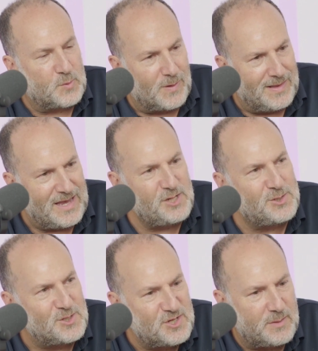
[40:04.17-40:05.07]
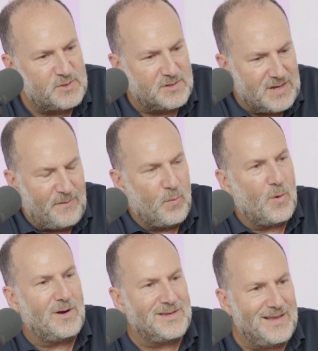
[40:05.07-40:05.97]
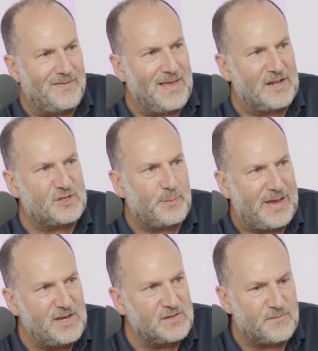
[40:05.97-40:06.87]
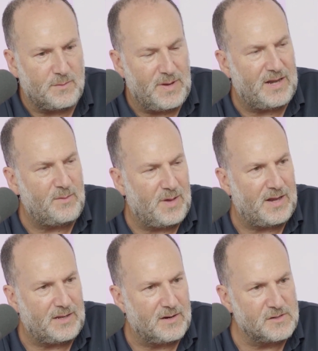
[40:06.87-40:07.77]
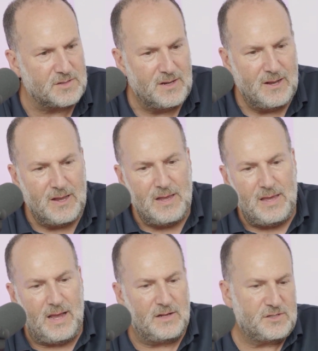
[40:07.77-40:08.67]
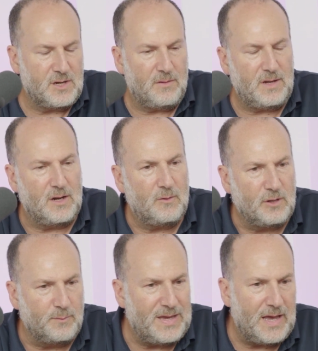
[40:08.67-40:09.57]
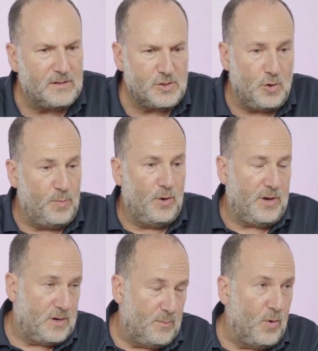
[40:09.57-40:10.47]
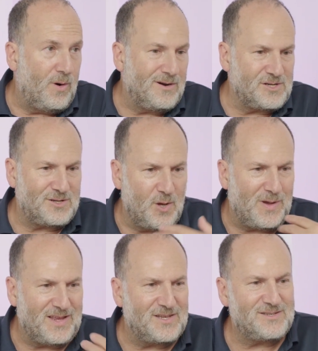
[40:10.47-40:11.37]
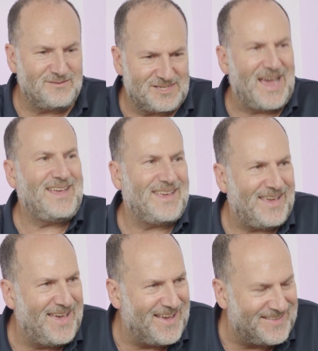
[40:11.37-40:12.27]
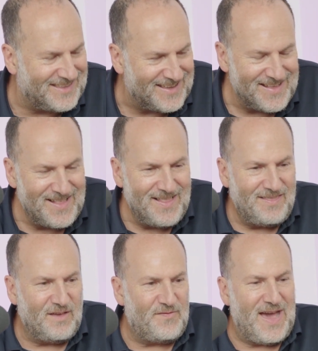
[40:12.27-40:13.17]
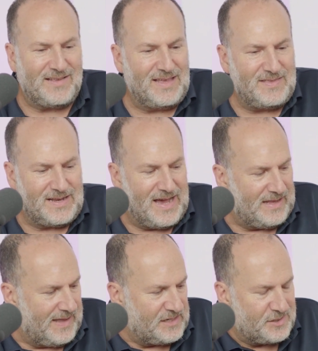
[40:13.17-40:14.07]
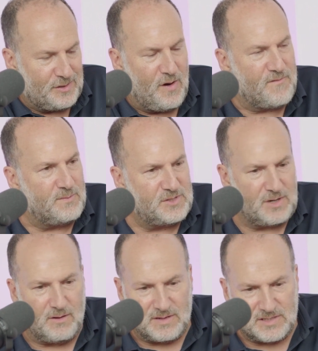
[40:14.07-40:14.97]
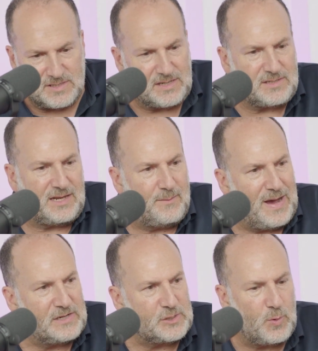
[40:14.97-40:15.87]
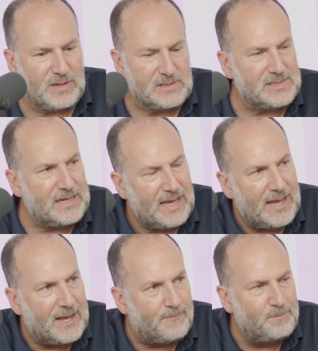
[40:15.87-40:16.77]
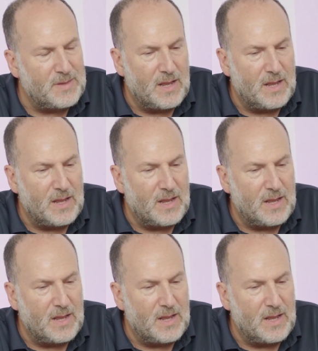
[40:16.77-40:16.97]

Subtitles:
relationships because I've worked in that space for many, many years. And so, he'll be at $2 billion or more, just knowing his psyche and the fact that the guy likes to go from 0 to 60 about as quick as he can.